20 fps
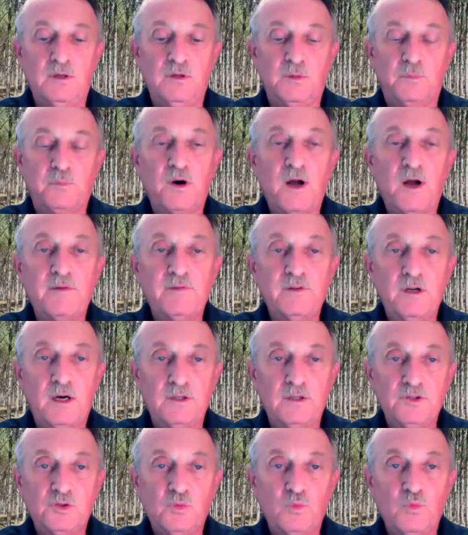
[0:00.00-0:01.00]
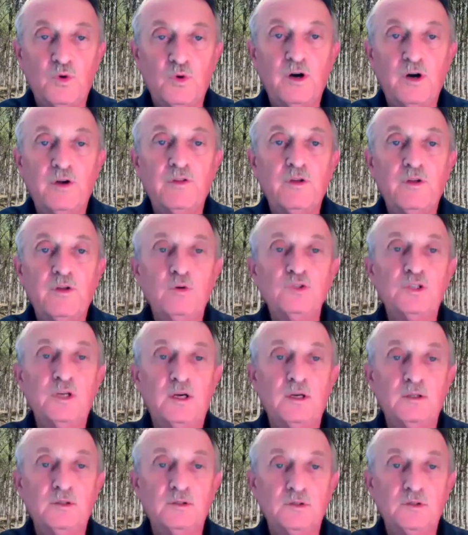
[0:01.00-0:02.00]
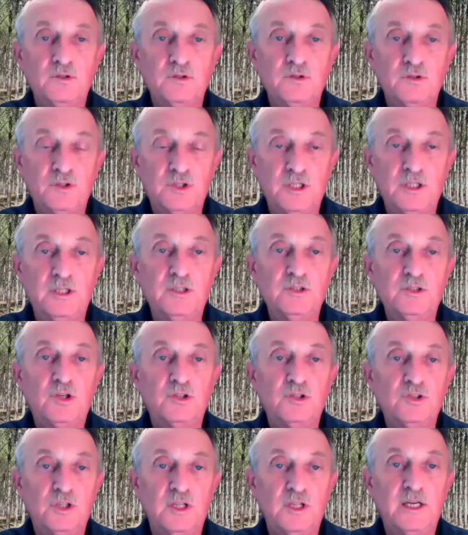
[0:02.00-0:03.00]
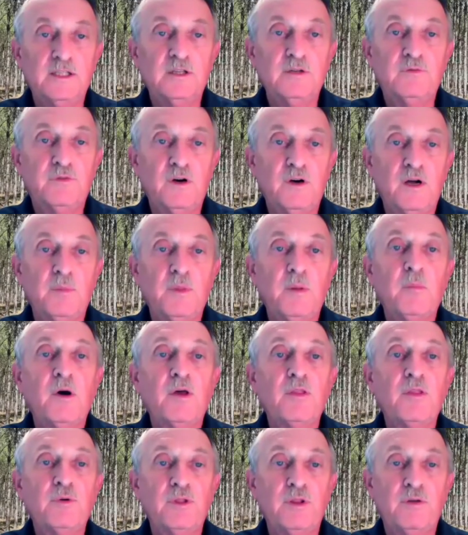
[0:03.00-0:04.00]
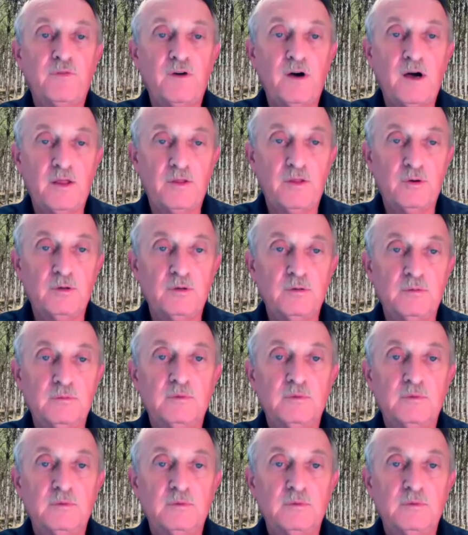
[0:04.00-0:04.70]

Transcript: the provenance where those seedlings are selected from, the mother and the father